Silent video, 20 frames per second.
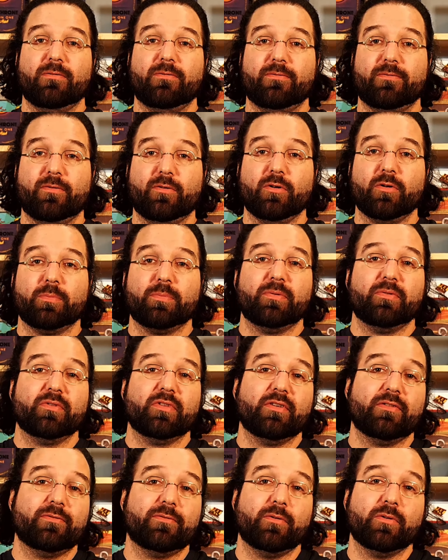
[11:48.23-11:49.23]

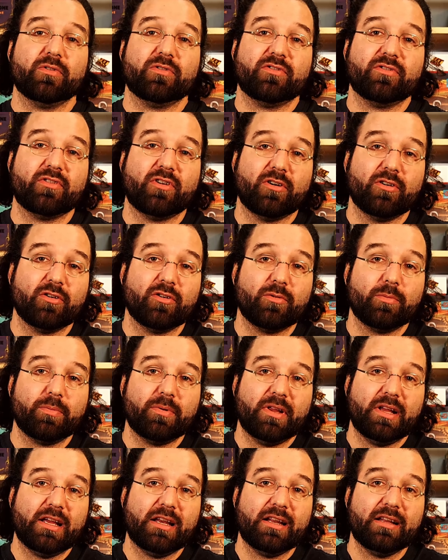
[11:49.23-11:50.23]
the 4 starter
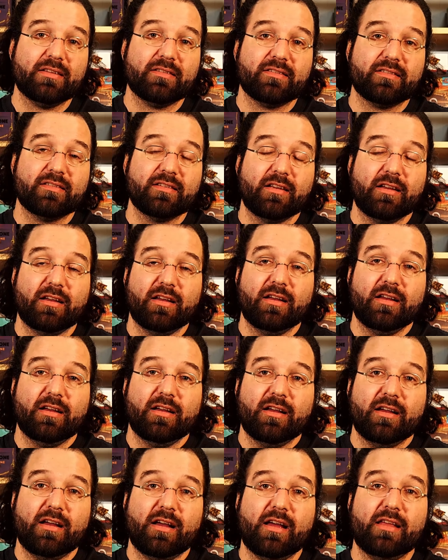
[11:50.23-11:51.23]
planets,
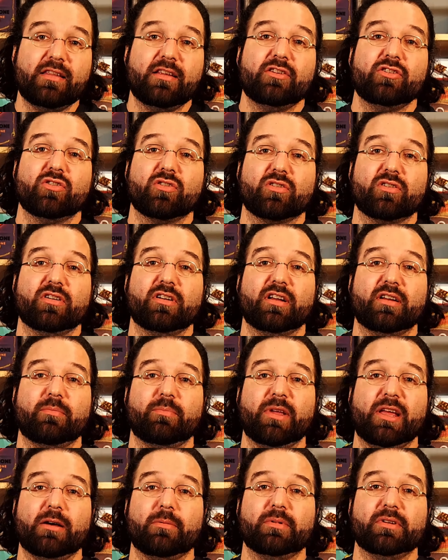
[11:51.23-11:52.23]
and then you're going to
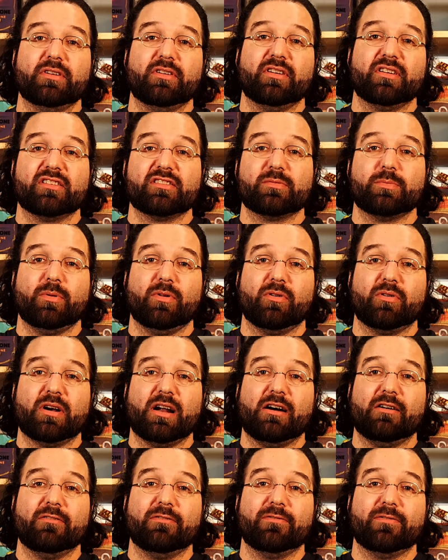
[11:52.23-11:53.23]
be able to explore
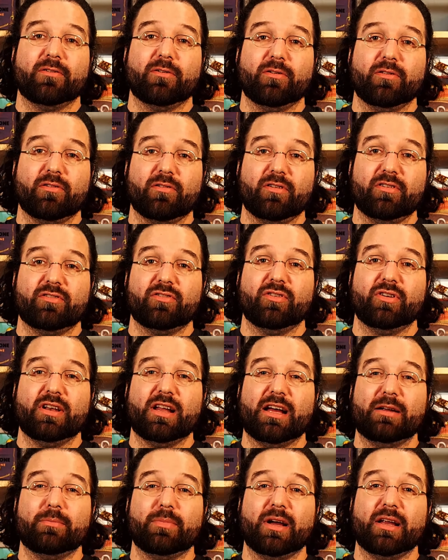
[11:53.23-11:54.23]
out further into a
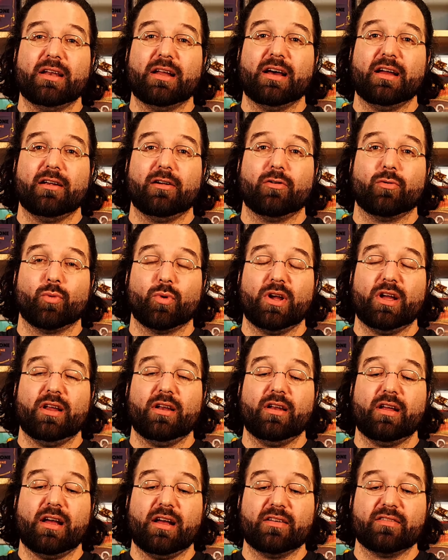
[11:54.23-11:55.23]
9x9
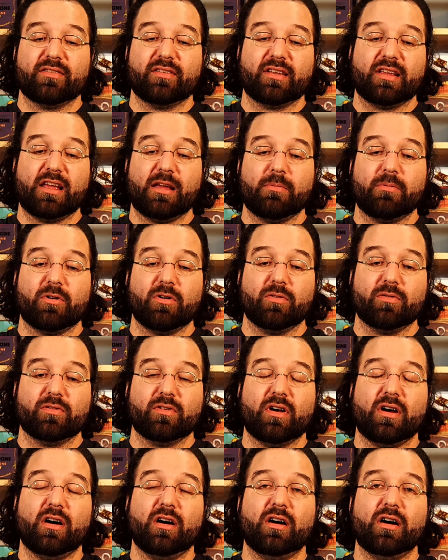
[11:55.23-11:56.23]
grid as the game goes
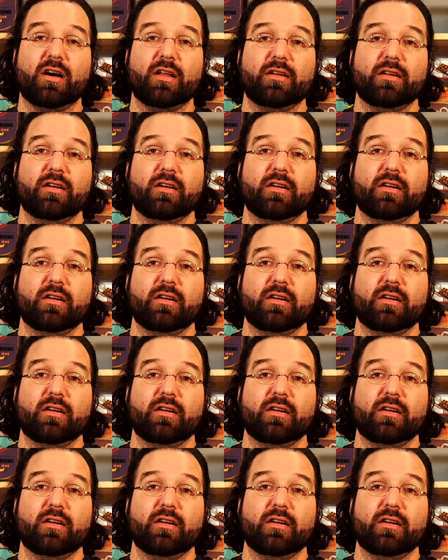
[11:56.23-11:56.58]
on.